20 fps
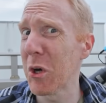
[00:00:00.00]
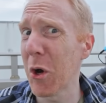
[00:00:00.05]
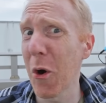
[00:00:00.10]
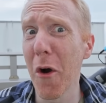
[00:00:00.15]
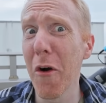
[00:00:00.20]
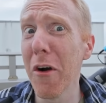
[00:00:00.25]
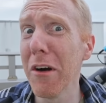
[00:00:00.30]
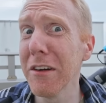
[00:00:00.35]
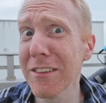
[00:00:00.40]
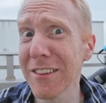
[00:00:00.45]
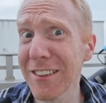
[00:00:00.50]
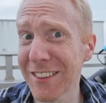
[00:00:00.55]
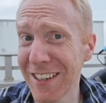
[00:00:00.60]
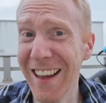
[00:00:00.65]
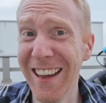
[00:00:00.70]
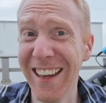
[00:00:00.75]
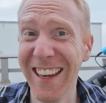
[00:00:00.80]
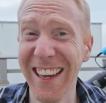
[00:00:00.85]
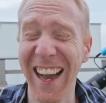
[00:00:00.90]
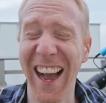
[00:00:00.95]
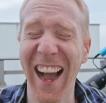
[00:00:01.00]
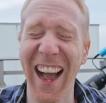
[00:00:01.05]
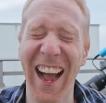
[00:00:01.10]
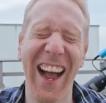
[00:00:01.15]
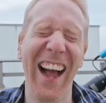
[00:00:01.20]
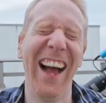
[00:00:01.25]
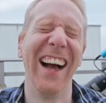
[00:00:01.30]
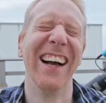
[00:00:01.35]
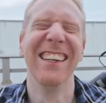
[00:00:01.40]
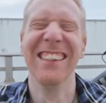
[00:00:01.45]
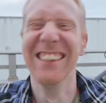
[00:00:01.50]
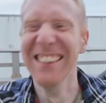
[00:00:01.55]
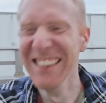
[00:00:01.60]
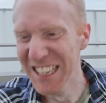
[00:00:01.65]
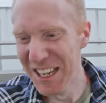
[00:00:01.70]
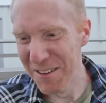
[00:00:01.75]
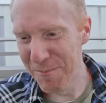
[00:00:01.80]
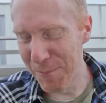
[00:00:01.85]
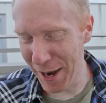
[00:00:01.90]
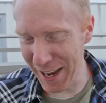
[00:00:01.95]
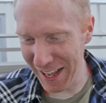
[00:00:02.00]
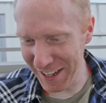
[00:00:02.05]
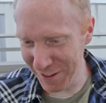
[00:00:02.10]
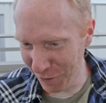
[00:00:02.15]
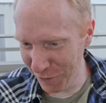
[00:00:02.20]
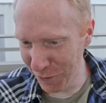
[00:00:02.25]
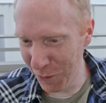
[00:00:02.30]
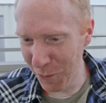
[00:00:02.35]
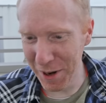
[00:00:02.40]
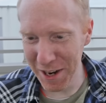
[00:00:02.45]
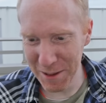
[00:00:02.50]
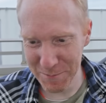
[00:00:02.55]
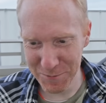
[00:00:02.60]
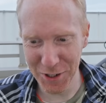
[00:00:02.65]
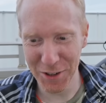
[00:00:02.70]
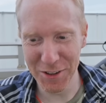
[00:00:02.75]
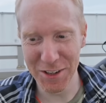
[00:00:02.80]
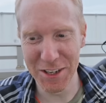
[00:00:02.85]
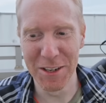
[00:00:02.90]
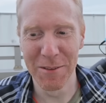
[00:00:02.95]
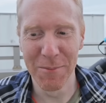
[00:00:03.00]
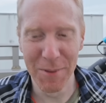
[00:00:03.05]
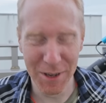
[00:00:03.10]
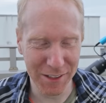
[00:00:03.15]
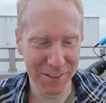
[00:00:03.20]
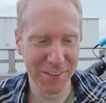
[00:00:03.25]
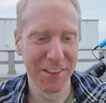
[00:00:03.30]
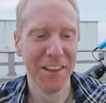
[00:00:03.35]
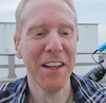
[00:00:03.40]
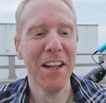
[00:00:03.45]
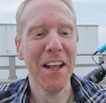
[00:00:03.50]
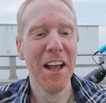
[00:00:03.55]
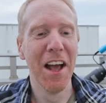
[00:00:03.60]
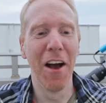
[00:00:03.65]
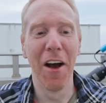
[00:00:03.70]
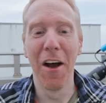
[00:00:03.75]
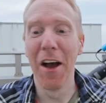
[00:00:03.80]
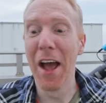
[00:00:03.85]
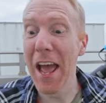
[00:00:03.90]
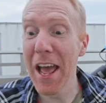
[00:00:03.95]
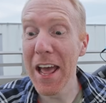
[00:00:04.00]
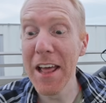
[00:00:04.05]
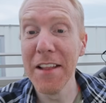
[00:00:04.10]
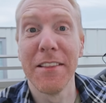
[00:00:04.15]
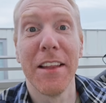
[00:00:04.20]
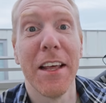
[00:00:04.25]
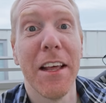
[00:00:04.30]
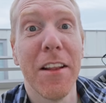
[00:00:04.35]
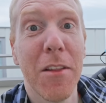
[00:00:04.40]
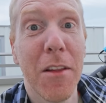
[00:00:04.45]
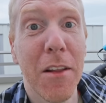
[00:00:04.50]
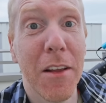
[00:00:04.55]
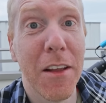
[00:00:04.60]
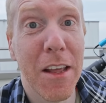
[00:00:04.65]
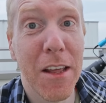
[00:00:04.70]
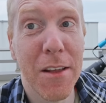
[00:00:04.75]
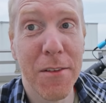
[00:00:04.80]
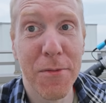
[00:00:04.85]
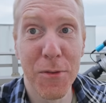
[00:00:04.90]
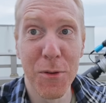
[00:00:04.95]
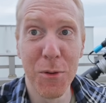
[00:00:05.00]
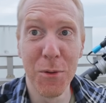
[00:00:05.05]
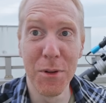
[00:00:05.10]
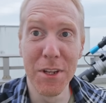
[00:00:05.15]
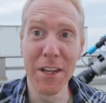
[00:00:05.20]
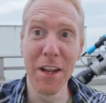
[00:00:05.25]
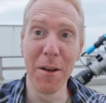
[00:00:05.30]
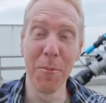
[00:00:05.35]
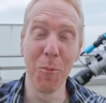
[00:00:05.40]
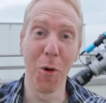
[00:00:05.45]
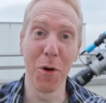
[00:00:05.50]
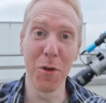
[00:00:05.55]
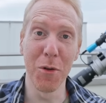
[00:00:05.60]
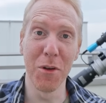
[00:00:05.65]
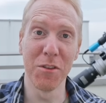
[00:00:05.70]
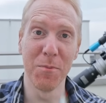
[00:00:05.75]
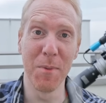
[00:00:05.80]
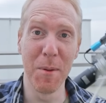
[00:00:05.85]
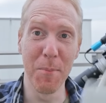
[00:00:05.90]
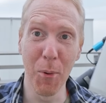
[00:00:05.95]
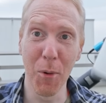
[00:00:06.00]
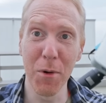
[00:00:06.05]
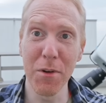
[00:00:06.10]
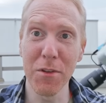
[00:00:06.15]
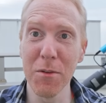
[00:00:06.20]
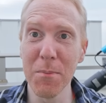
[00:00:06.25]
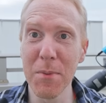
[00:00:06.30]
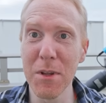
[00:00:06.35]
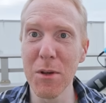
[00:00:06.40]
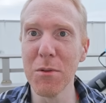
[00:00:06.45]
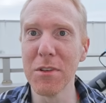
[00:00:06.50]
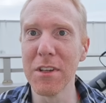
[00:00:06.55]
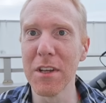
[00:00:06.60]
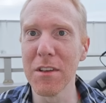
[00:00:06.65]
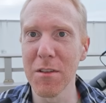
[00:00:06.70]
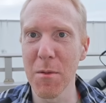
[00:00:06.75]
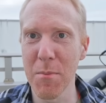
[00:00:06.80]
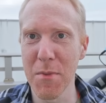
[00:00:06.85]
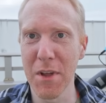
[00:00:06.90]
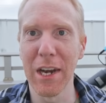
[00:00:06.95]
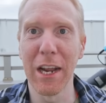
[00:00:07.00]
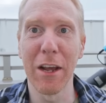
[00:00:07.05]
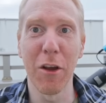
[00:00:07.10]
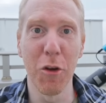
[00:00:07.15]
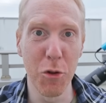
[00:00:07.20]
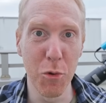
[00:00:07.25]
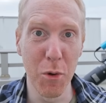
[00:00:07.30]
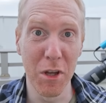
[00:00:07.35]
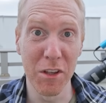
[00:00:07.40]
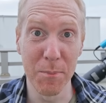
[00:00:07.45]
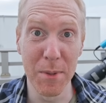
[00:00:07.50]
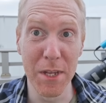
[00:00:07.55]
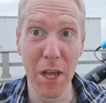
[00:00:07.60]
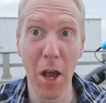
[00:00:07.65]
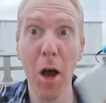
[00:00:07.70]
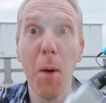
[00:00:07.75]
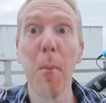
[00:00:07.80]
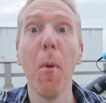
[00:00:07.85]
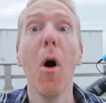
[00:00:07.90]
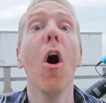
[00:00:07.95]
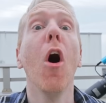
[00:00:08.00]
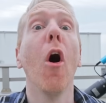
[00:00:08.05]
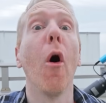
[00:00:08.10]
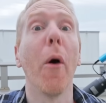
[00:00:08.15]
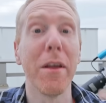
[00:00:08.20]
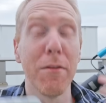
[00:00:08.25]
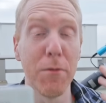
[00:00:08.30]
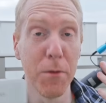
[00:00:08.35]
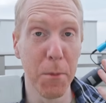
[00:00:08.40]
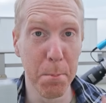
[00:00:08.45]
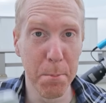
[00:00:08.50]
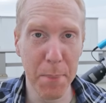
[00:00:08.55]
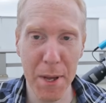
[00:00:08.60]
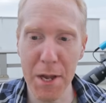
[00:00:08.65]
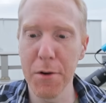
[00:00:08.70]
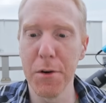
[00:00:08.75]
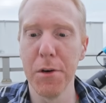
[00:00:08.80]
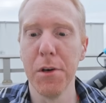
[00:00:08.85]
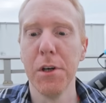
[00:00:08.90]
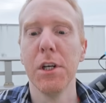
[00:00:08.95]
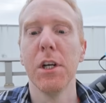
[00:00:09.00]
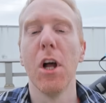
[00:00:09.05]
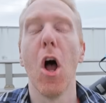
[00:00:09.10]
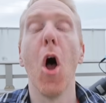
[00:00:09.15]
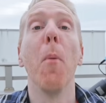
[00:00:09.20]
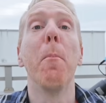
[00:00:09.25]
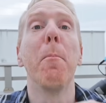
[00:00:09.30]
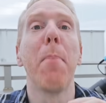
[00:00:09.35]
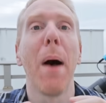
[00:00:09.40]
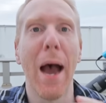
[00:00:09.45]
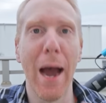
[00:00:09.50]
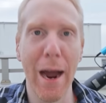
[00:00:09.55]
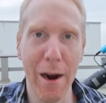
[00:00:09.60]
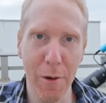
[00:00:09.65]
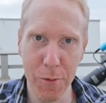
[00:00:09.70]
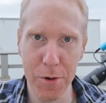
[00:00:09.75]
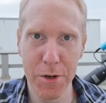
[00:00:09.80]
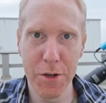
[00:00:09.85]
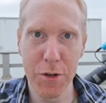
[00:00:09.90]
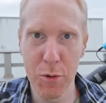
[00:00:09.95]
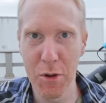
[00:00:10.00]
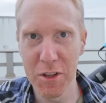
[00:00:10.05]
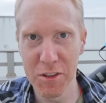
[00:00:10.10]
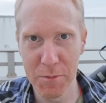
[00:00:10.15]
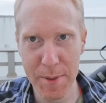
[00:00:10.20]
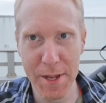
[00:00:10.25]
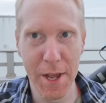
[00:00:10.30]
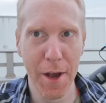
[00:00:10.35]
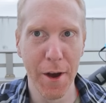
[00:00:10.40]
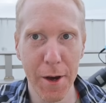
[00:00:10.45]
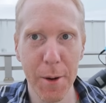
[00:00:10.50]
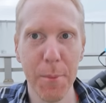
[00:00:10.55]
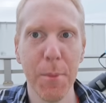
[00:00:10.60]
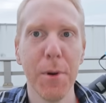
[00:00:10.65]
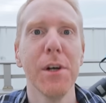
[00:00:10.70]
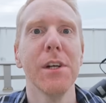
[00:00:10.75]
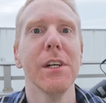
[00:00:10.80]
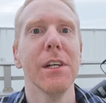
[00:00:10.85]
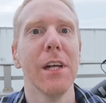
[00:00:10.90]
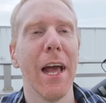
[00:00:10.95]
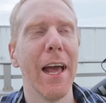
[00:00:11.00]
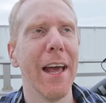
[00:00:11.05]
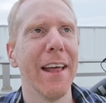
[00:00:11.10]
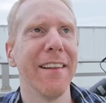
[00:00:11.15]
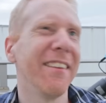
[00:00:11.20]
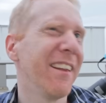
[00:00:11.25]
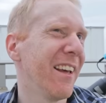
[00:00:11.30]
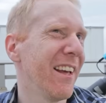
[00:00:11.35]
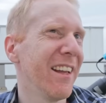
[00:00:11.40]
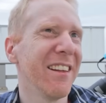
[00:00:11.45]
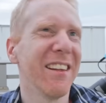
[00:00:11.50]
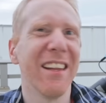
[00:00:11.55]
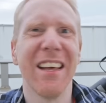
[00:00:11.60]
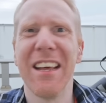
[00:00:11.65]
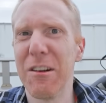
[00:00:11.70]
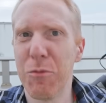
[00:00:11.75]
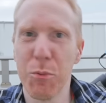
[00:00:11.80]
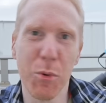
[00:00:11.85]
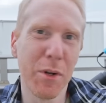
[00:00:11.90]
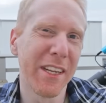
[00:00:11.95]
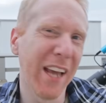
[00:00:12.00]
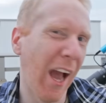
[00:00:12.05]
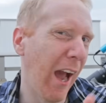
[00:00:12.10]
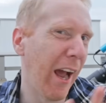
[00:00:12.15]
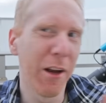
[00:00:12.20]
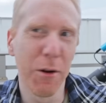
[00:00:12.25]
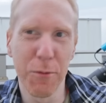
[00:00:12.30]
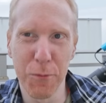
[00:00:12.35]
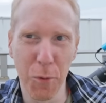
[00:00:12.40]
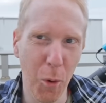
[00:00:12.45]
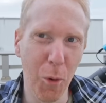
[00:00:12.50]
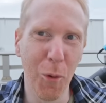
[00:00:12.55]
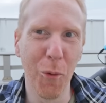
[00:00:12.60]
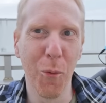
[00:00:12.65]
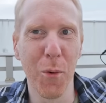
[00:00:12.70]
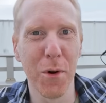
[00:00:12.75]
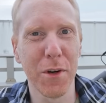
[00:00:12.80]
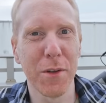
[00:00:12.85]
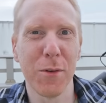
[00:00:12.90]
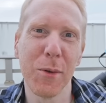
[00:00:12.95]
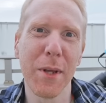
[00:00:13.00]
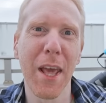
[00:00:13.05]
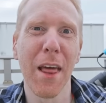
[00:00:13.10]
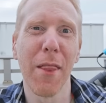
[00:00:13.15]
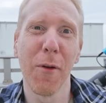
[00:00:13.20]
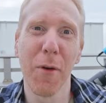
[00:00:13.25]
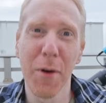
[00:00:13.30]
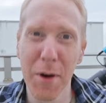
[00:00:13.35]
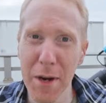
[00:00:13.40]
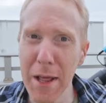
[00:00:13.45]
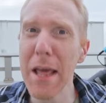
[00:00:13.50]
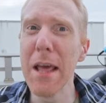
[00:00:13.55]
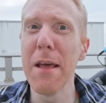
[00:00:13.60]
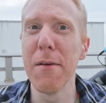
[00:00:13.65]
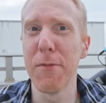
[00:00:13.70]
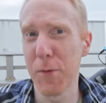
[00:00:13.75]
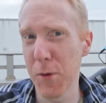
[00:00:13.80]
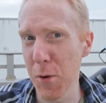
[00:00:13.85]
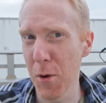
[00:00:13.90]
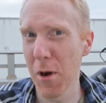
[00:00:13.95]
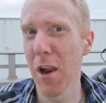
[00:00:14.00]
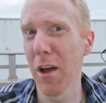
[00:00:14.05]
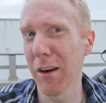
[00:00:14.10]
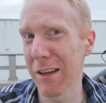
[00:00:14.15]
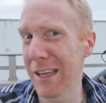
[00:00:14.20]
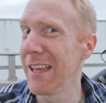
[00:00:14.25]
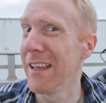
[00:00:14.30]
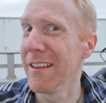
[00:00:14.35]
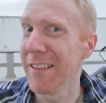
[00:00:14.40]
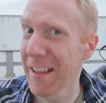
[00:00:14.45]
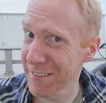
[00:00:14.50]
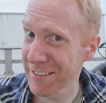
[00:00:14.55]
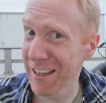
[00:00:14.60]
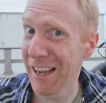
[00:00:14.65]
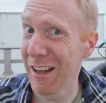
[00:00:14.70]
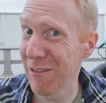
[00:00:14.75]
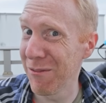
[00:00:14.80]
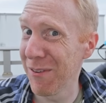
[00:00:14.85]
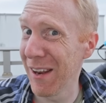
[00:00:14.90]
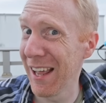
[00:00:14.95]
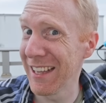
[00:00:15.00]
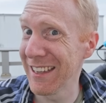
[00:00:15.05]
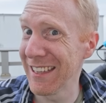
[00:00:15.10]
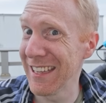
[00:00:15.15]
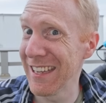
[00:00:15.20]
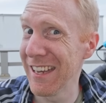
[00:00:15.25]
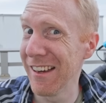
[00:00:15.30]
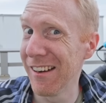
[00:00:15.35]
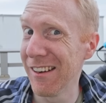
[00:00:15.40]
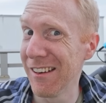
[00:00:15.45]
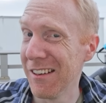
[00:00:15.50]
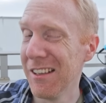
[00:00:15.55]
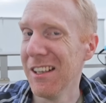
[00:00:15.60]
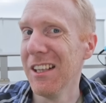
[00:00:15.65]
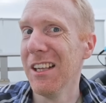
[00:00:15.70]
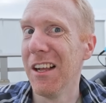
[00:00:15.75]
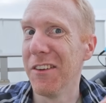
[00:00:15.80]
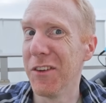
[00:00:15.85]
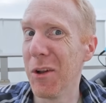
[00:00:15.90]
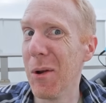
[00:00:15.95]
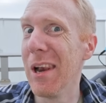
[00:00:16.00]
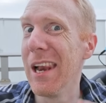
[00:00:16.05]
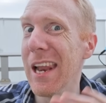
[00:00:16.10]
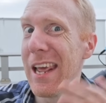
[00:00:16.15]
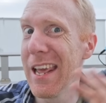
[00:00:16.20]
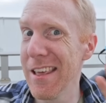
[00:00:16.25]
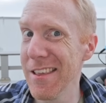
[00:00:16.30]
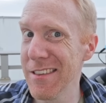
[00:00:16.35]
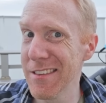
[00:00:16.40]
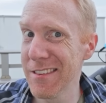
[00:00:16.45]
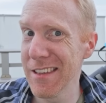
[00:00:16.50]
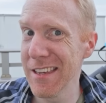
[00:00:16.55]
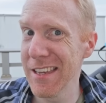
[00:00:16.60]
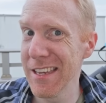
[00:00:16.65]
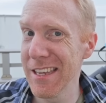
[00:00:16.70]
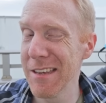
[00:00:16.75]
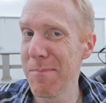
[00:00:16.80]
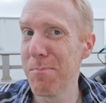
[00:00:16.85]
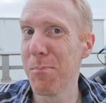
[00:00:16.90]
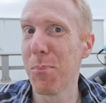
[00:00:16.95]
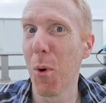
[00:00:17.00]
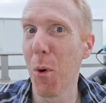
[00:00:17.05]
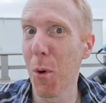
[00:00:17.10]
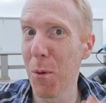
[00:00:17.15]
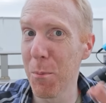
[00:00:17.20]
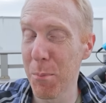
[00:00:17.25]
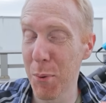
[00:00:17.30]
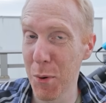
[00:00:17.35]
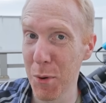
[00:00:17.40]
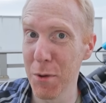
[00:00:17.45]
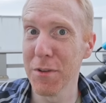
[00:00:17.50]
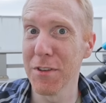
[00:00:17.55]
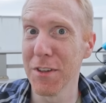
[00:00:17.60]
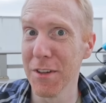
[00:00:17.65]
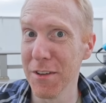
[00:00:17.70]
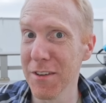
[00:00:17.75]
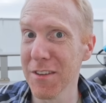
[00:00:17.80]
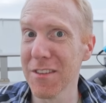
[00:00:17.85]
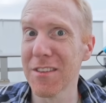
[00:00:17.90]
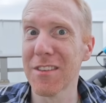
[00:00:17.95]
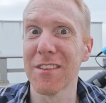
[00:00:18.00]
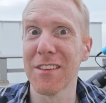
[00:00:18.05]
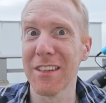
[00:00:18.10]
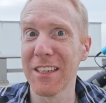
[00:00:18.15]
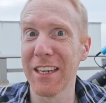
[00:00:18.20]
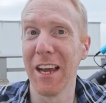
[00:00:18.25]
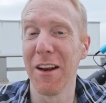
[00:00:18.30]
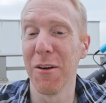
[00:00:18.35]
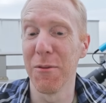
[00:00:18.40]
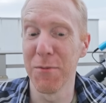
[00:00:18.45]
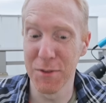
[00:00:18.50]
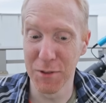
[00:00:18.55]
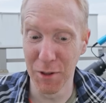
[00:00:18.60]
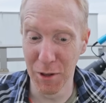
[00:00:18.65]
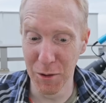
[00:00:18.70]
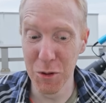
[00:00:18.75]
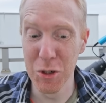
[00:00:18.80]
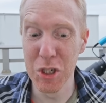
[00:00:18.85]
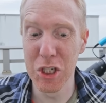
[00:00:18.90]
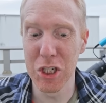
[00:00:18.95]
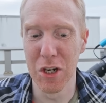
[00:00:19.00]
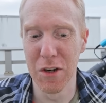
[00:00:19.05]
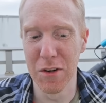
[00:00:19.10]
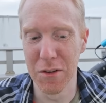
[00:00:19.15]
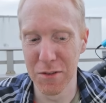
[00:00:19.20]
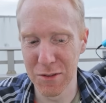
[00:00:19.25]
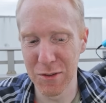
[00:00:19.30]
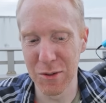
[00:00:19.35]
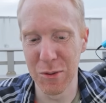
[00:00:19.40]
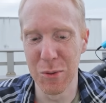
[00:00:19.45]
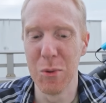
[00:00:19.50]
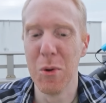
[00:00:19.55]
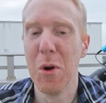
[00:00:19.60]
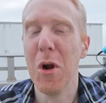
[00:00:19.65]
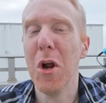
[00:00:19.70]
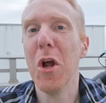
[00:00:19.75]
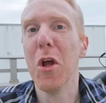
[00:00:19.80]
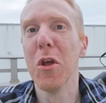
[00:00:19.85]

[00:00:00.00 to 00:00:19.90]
current, but I don't know what I'm talking about. And then if you needed more USB ports, you'd be using something like a USB hub, or even better, a powered USB hub. And then it would kind of all work together if you're lucky. That's kind of like the lazy, poor person's kind of solution to